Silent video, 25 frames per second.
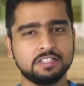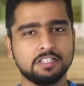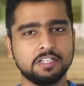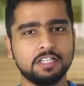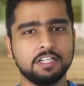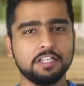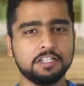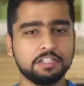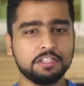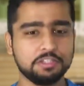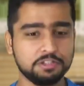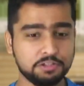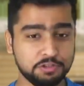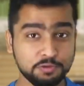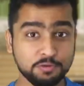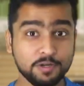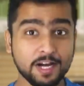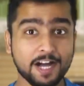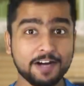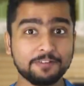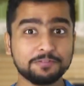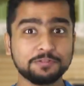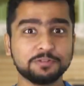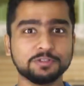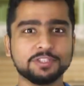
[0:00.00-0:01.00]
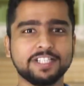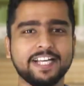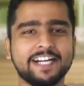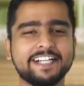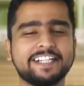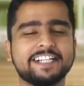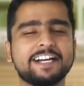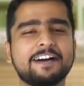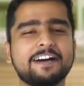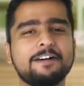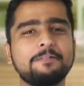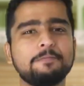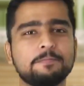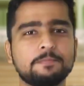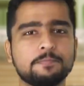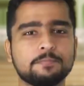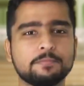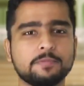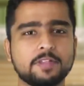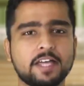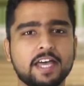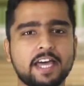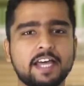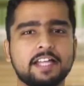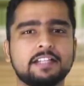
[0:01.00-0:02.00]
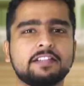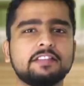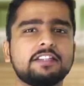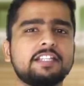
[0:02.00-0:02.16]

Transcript: You have to get up and